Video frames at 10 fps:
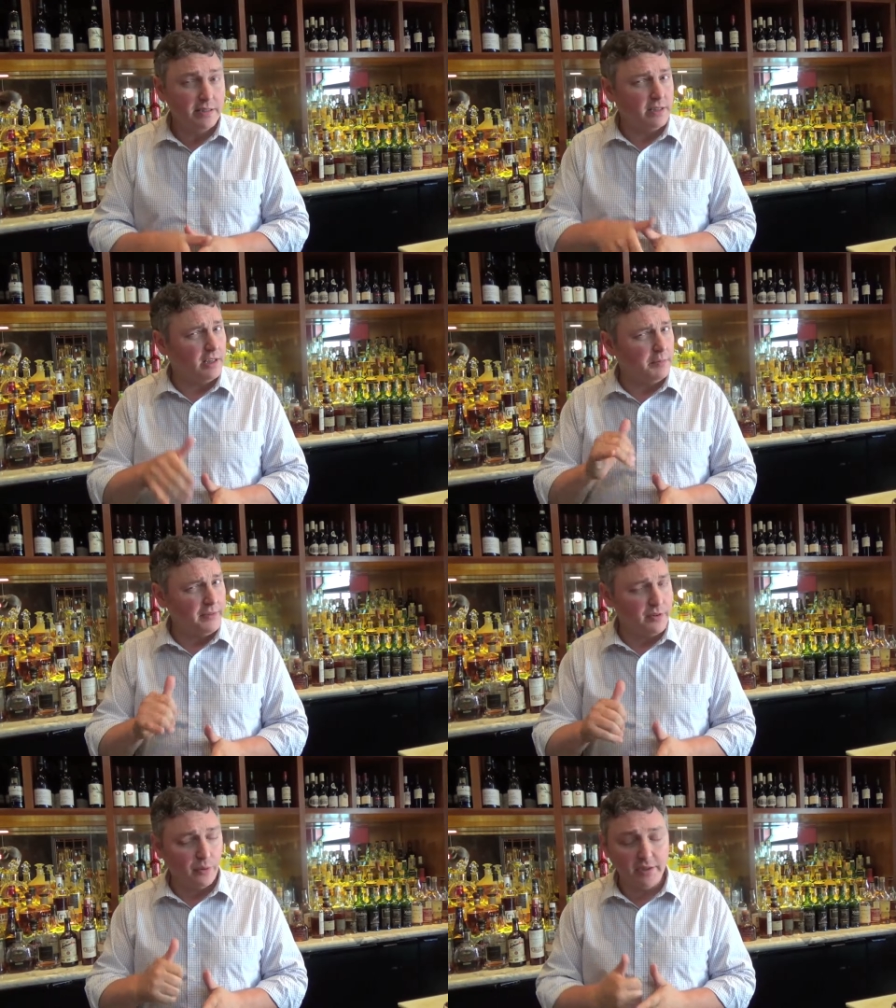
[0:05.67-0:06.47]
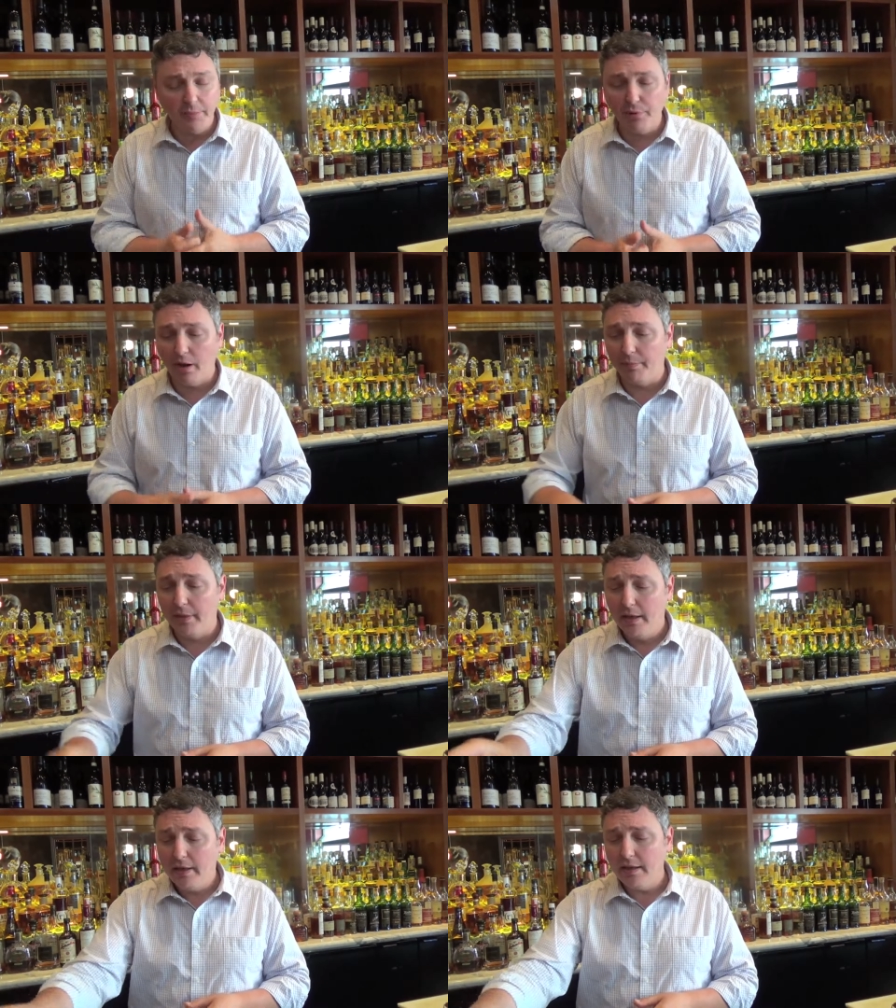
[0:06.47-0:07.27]
has a little bit of a drinking problem.
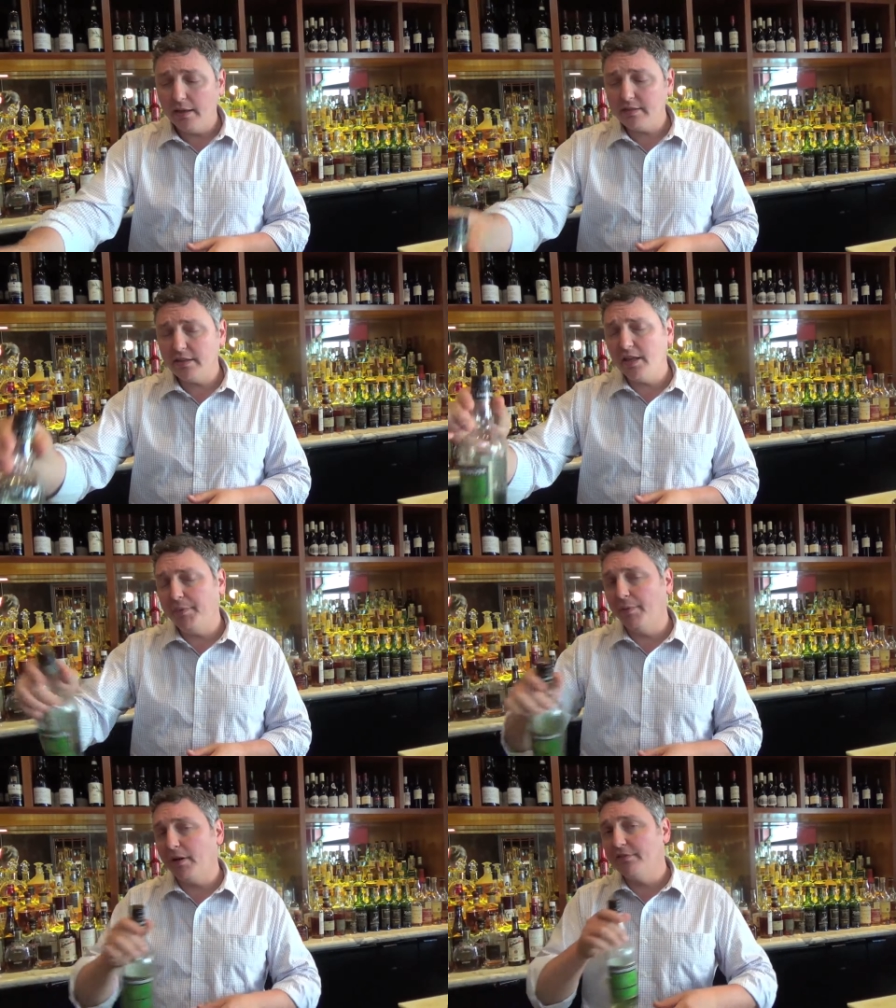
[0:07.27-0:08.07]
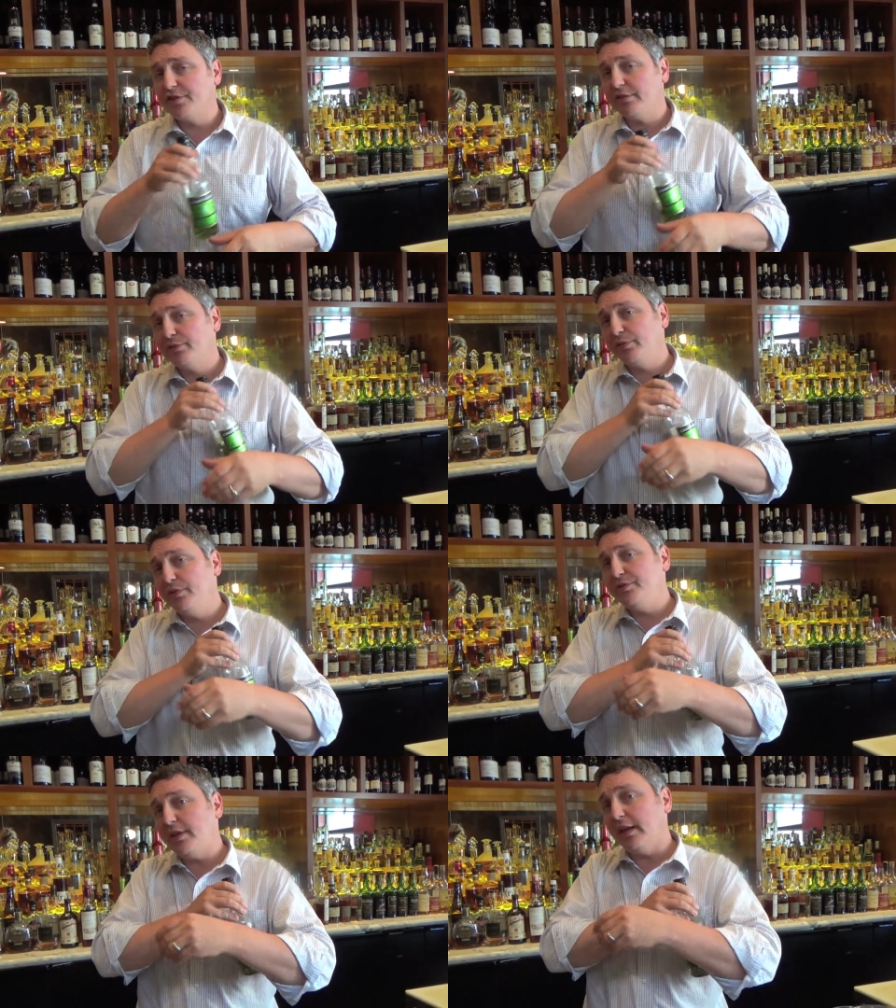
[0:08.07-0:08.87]
He likes to keep a bottle of
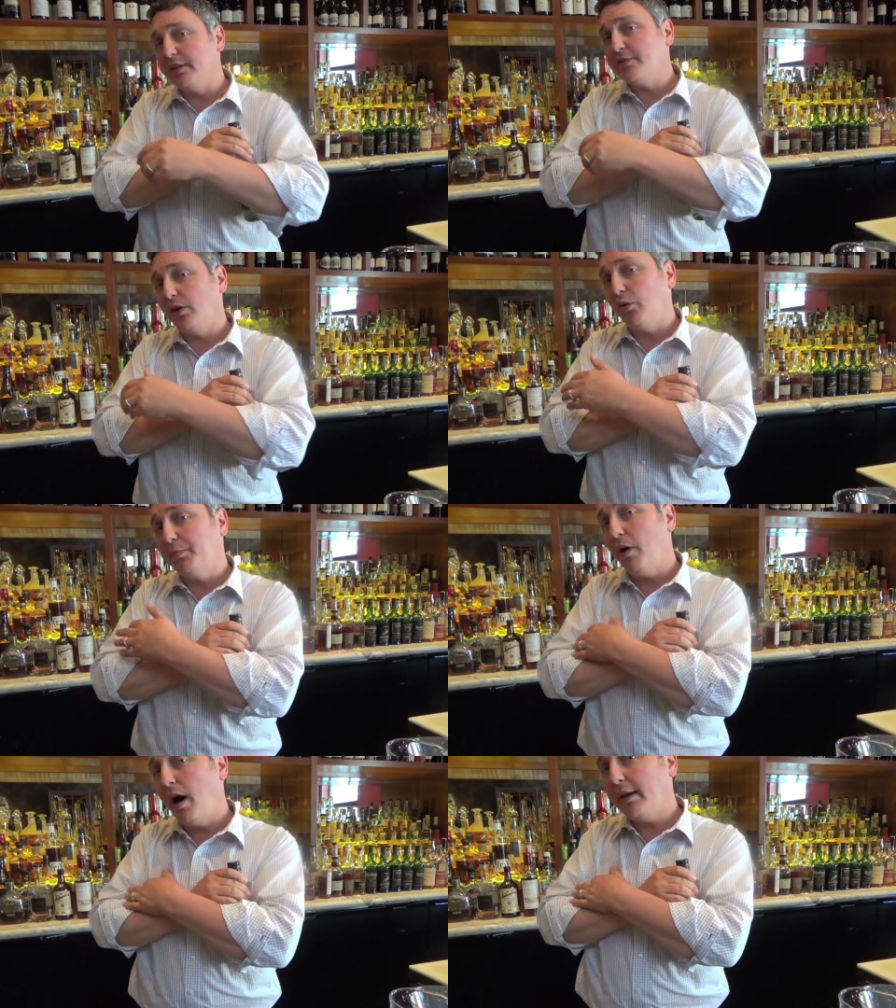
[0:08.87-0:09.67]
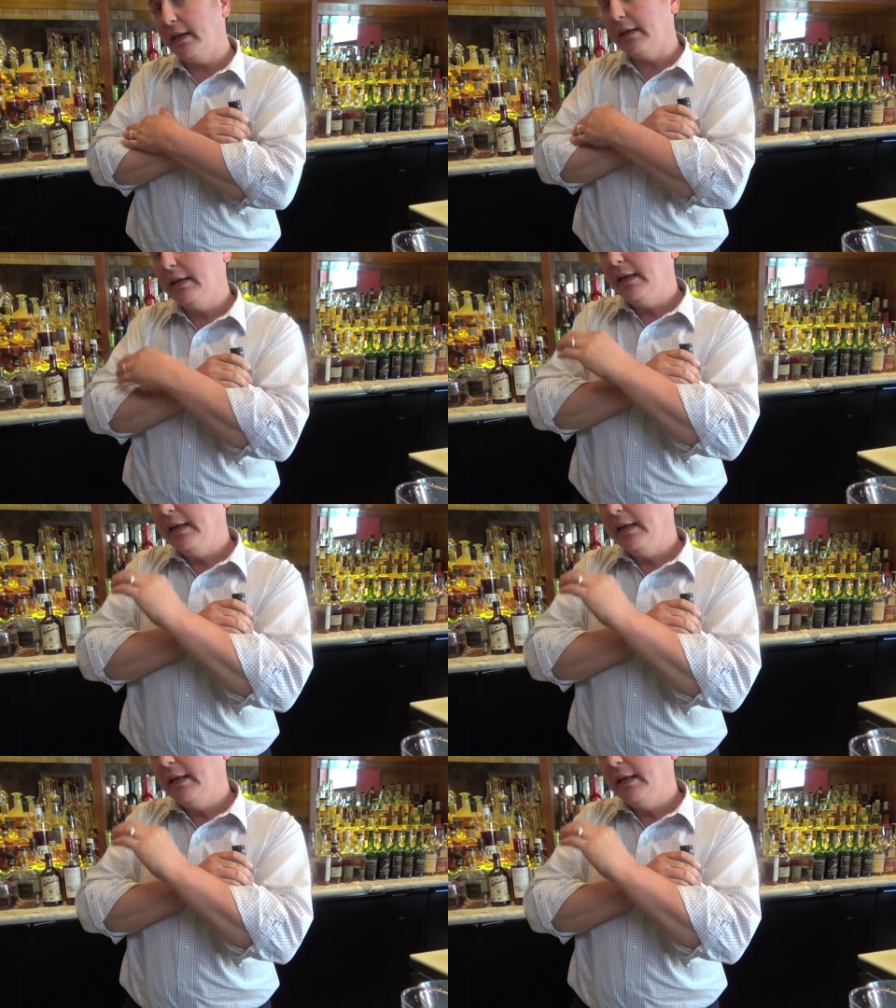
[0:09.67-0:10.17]
Chartreuse in his coat pocket.